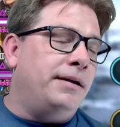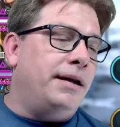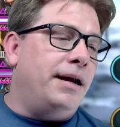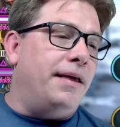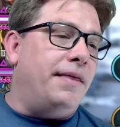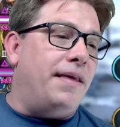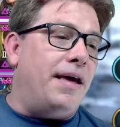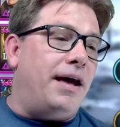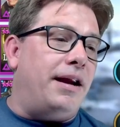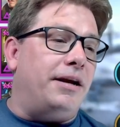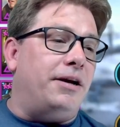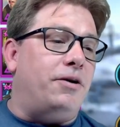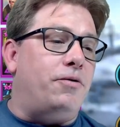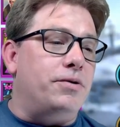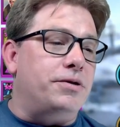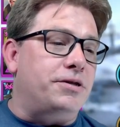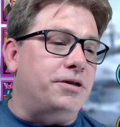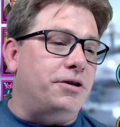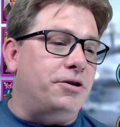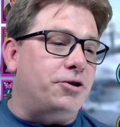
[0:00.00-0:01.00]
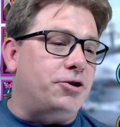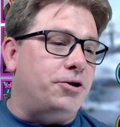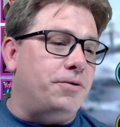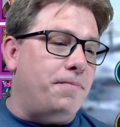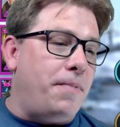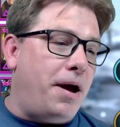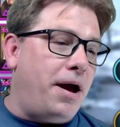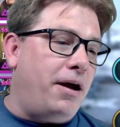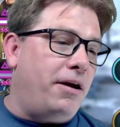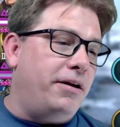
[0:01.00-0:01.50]
And then Inquisitors
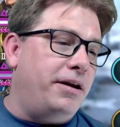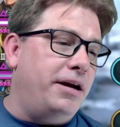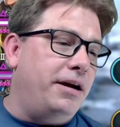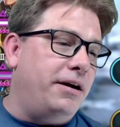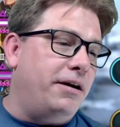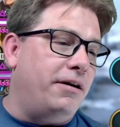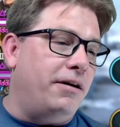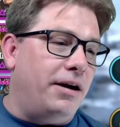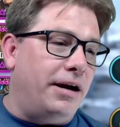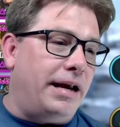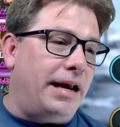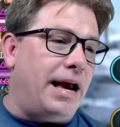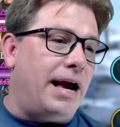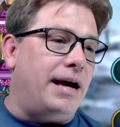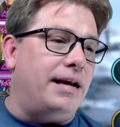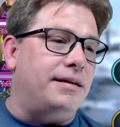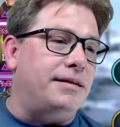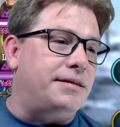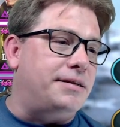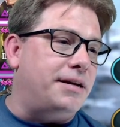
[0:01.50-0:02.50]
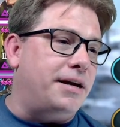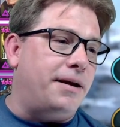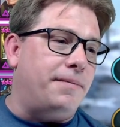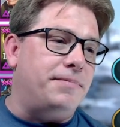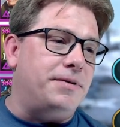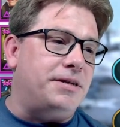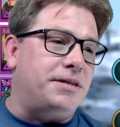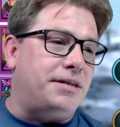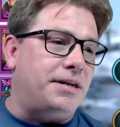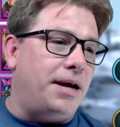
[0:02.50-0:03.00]
Shamail here, again, set up
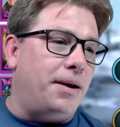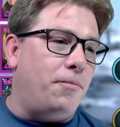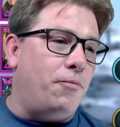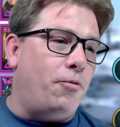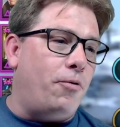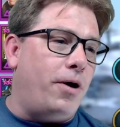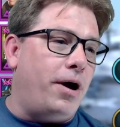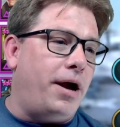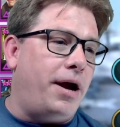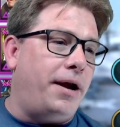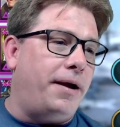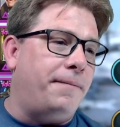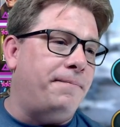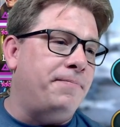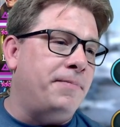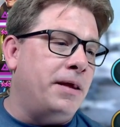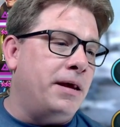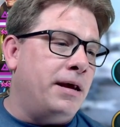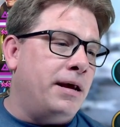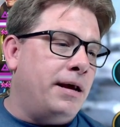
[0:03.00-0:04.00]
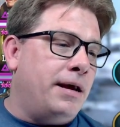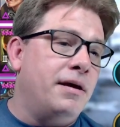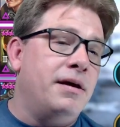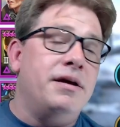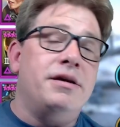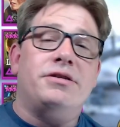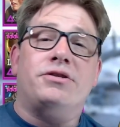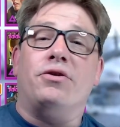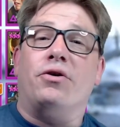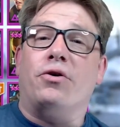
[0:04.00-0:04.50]
the same way.
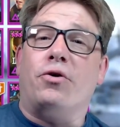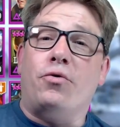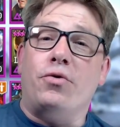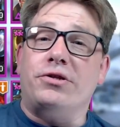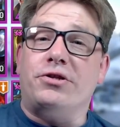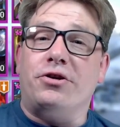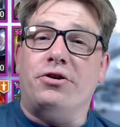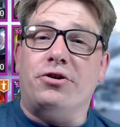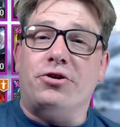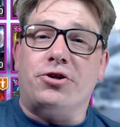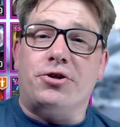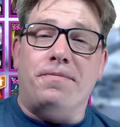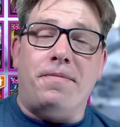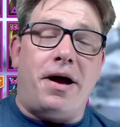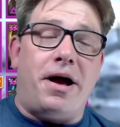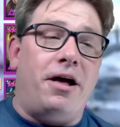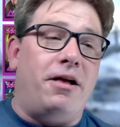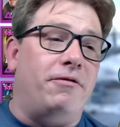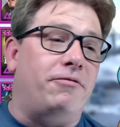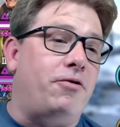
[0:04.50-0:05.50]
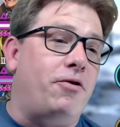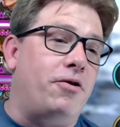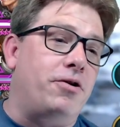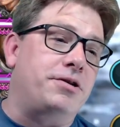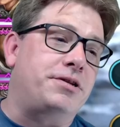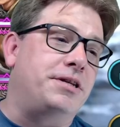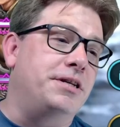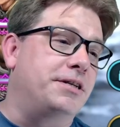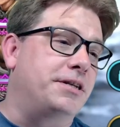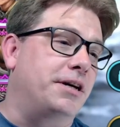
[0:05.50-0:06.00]
So Inquisitor Shamail, of
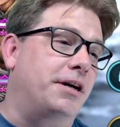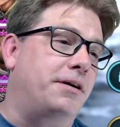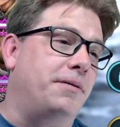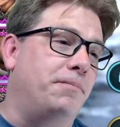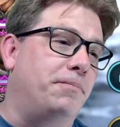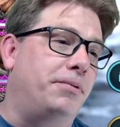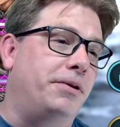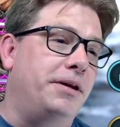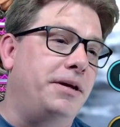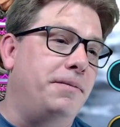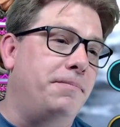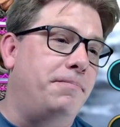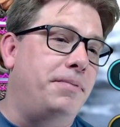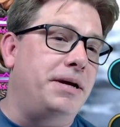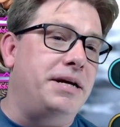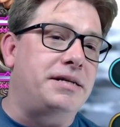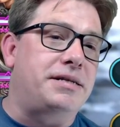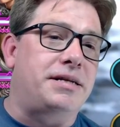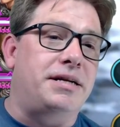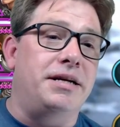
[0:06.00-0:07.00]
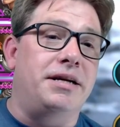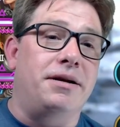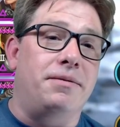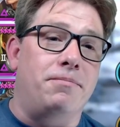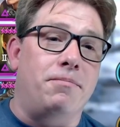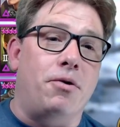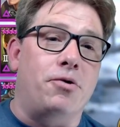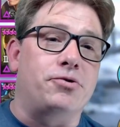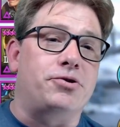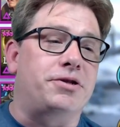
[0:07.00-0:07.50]
course, he's a complete beast. He did
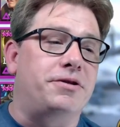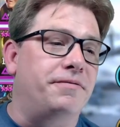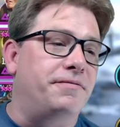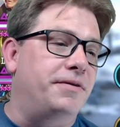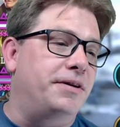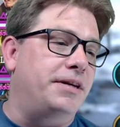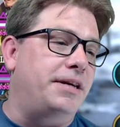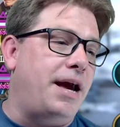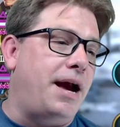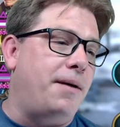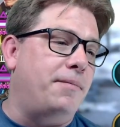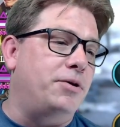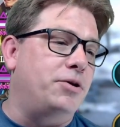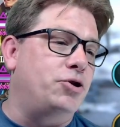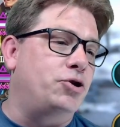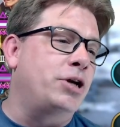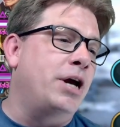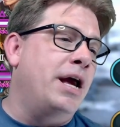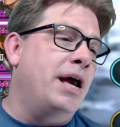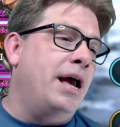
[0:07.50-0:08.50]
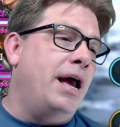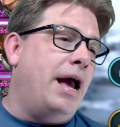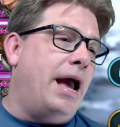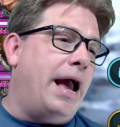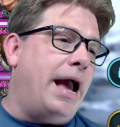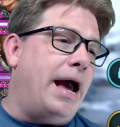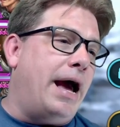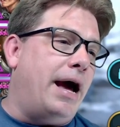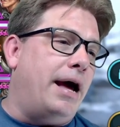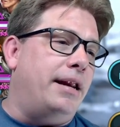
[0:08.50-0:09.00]
most of the damage.
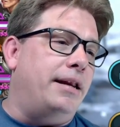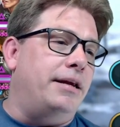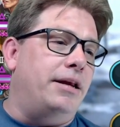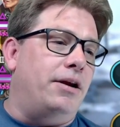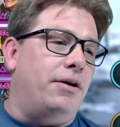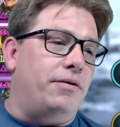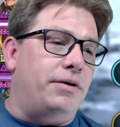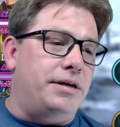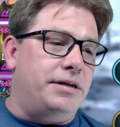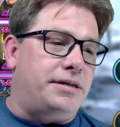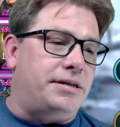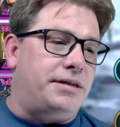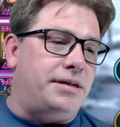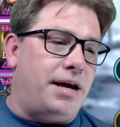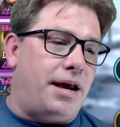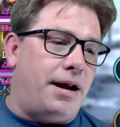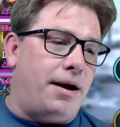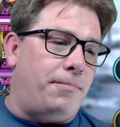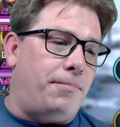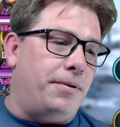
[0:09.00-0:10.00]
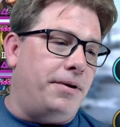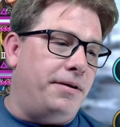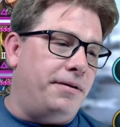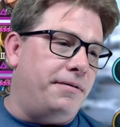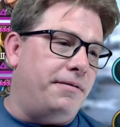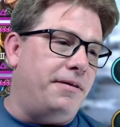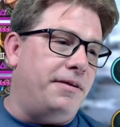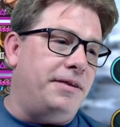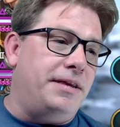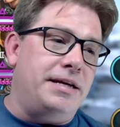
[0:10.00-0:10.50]
And, you know, he's set up
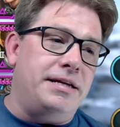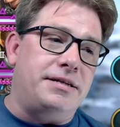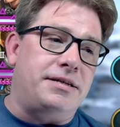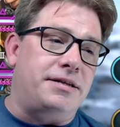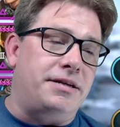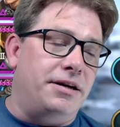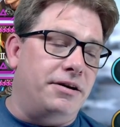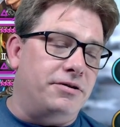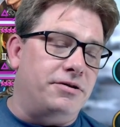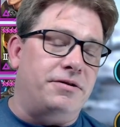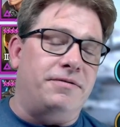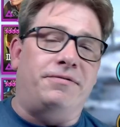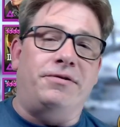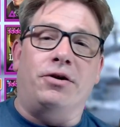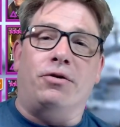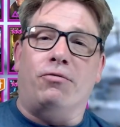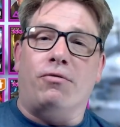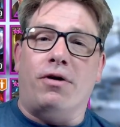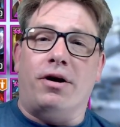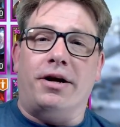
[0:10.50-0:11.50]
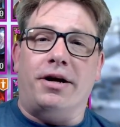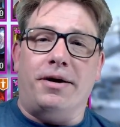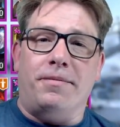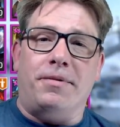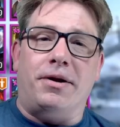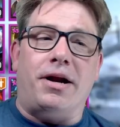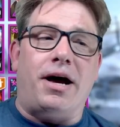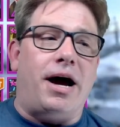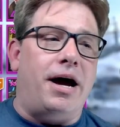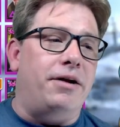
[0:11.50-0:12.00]
in these skills. If you're running him
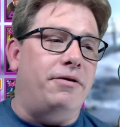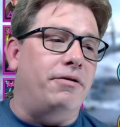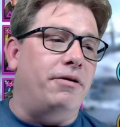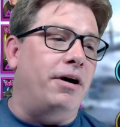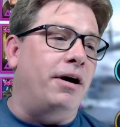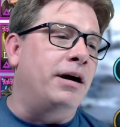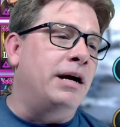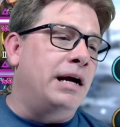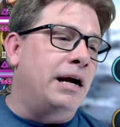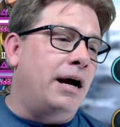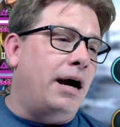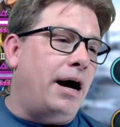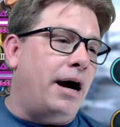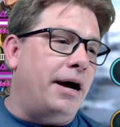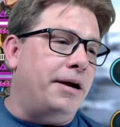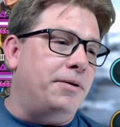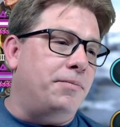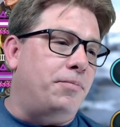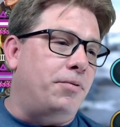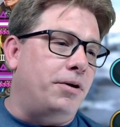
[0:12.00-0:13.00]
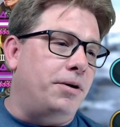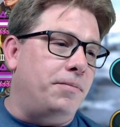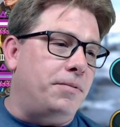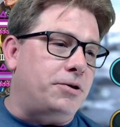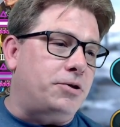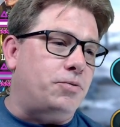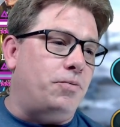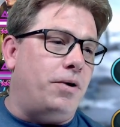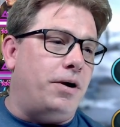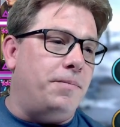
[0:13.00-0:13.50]
in Hydra, you pretty
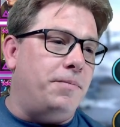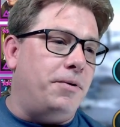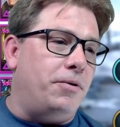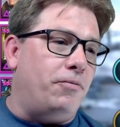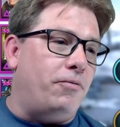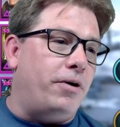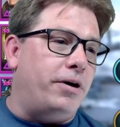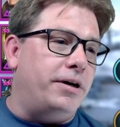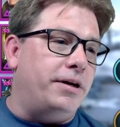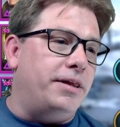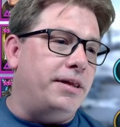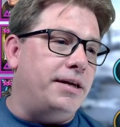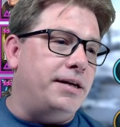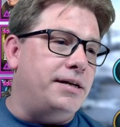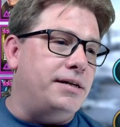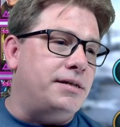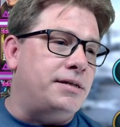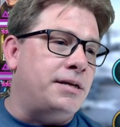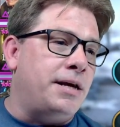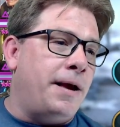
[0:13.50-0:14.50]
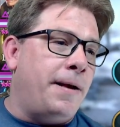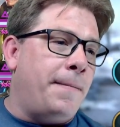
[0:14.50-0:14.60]
much want to be running these.